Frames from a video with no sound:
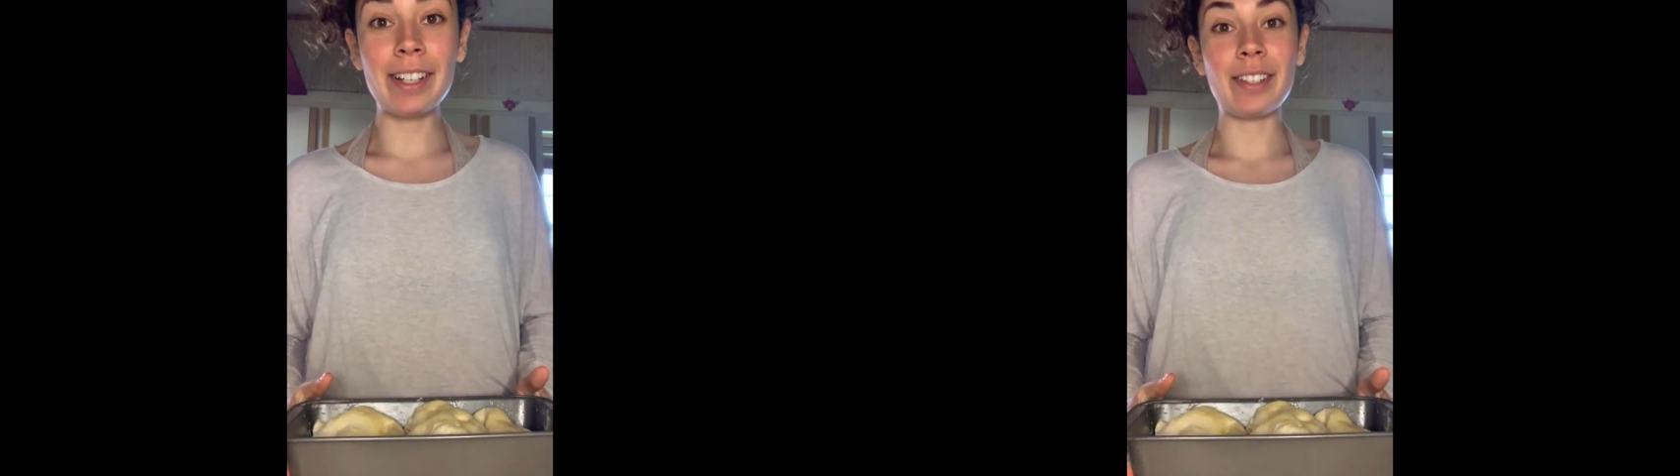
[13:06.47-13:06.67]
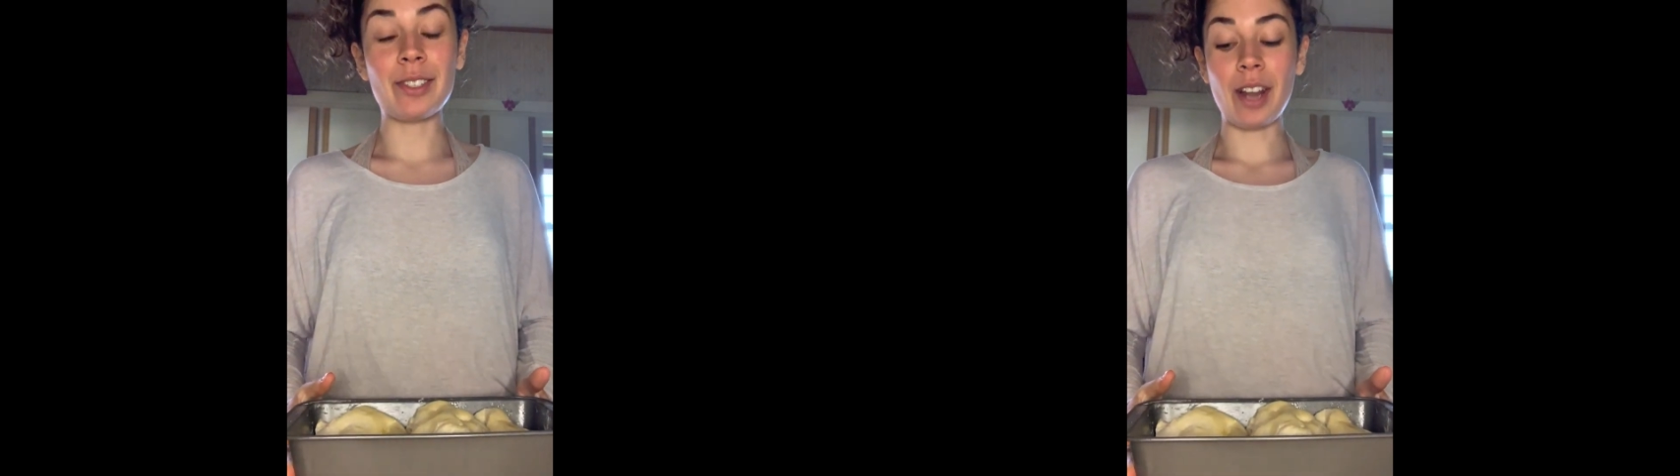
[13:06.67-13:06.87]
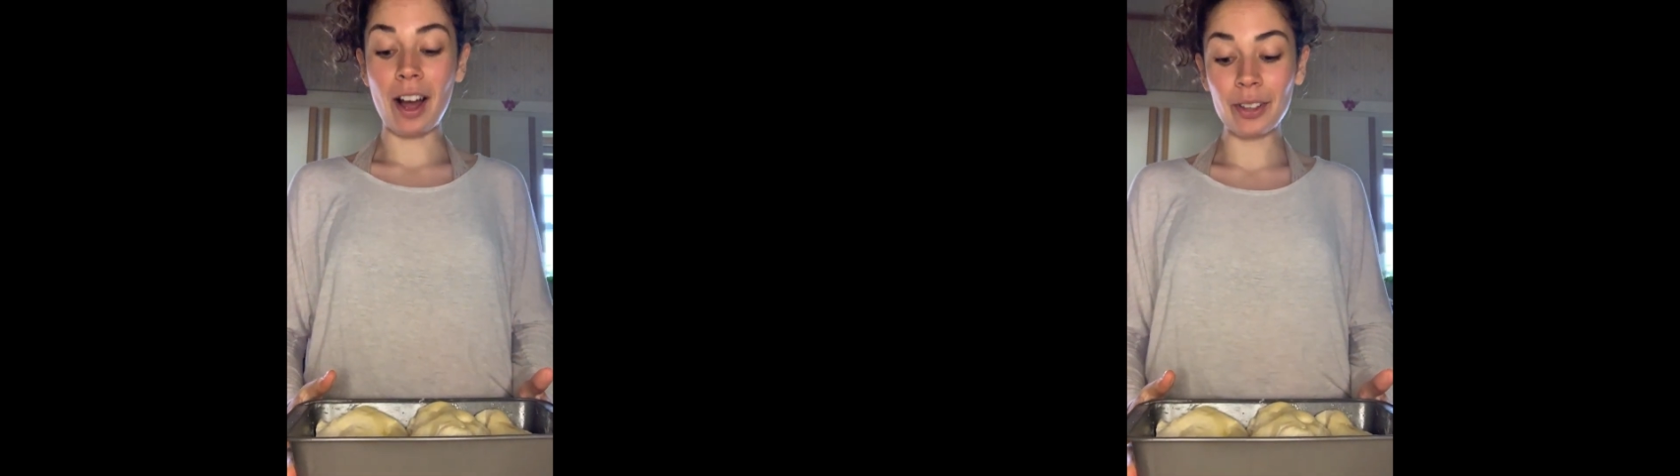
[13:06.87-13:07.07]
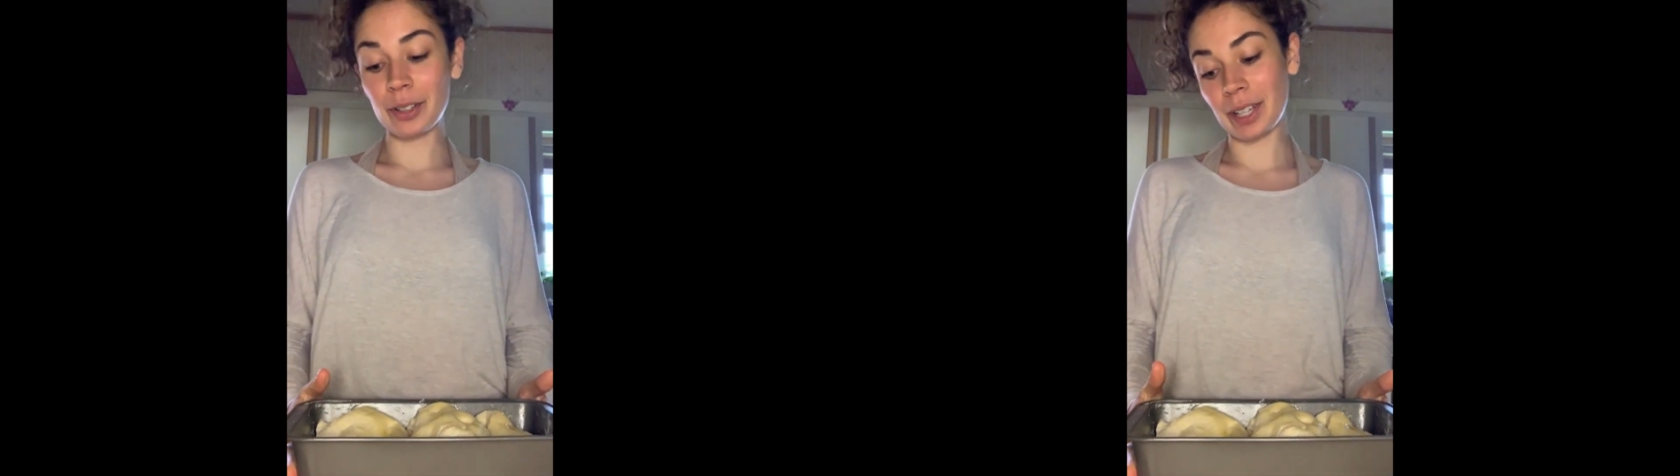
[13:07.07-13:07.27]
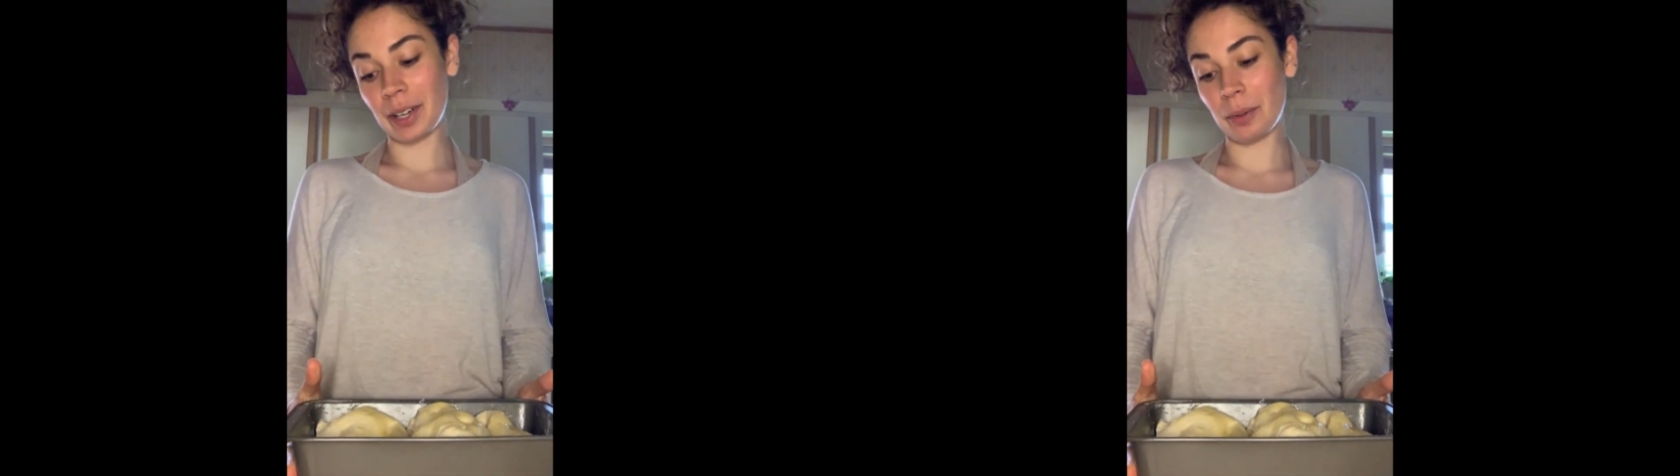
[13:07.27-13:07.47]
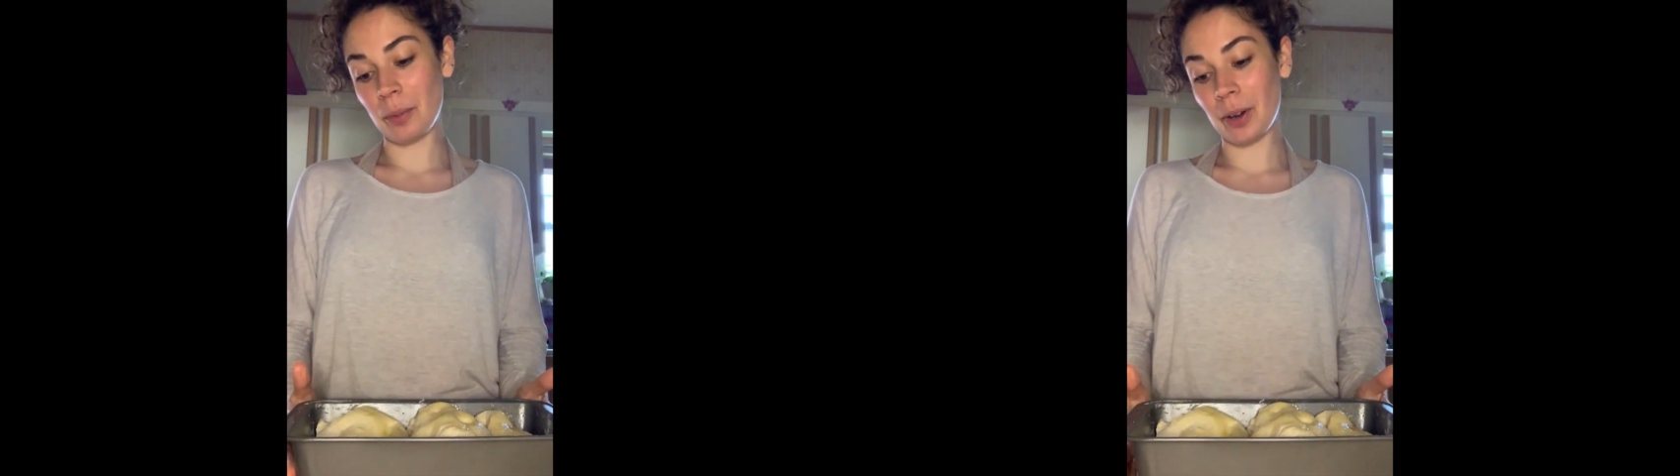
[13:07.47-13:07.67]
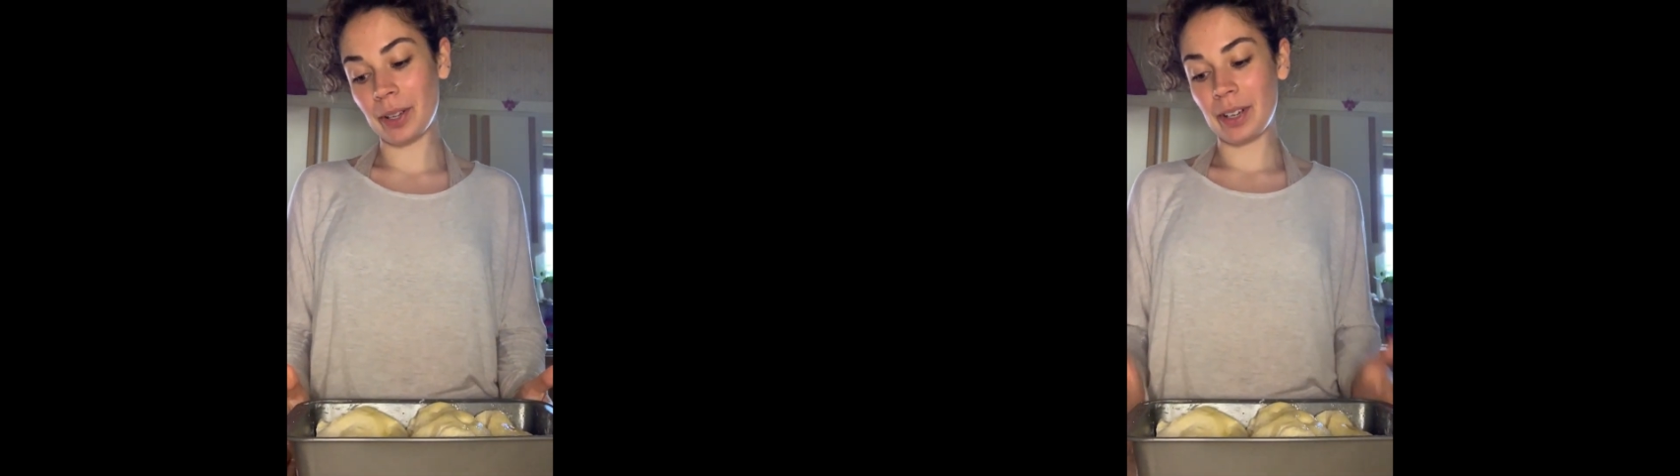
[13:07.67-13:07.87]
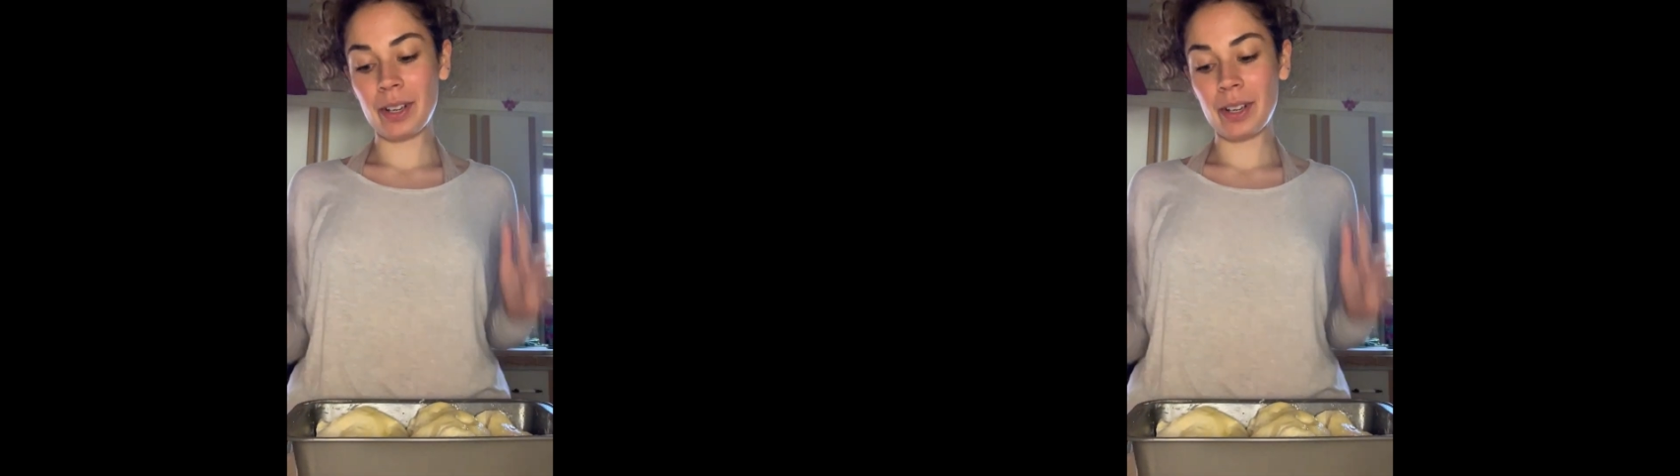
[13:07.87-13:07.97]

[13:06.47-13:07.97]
It does not look like what